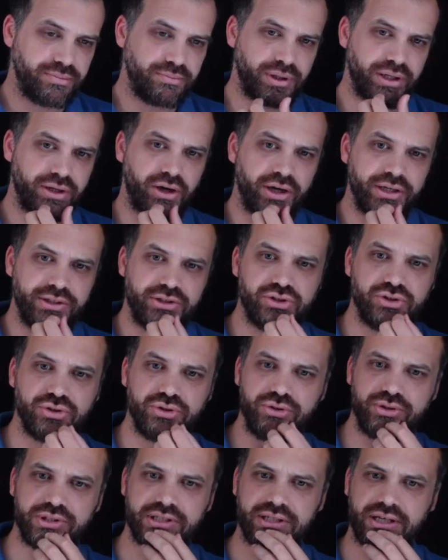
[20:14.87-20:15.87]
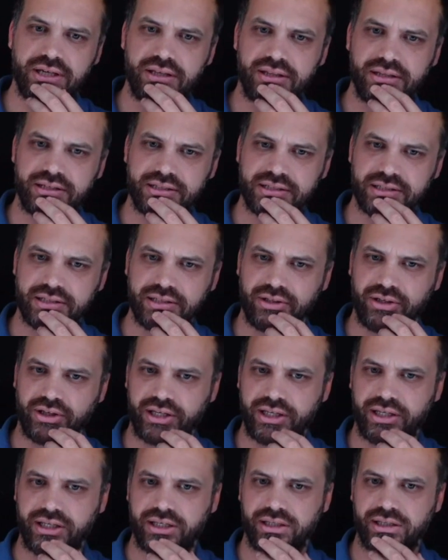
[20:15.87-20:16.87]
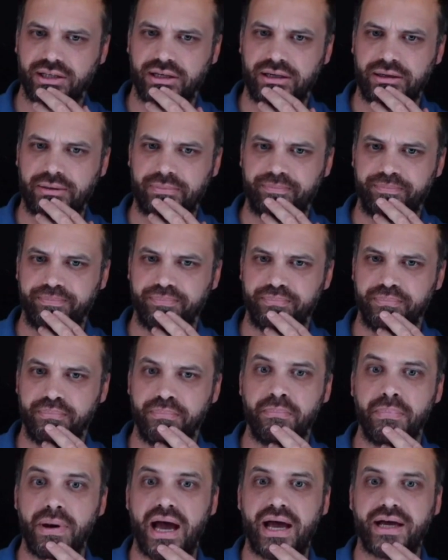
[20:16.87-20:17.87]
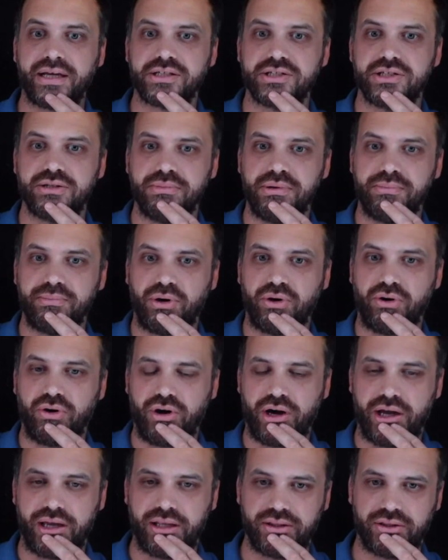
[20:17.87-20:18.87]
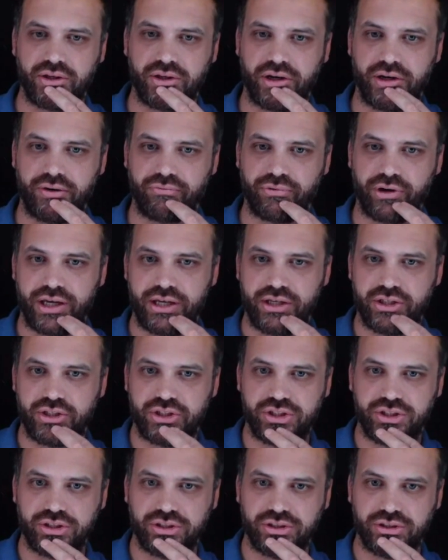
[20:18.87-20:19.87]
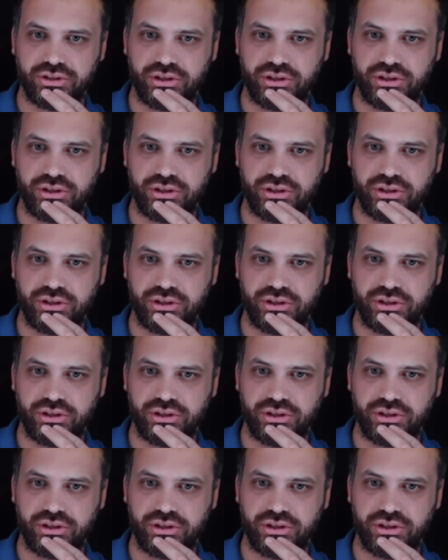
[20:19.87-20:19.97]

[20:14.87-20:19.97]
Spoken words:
But I do see this like maximum height that I reach.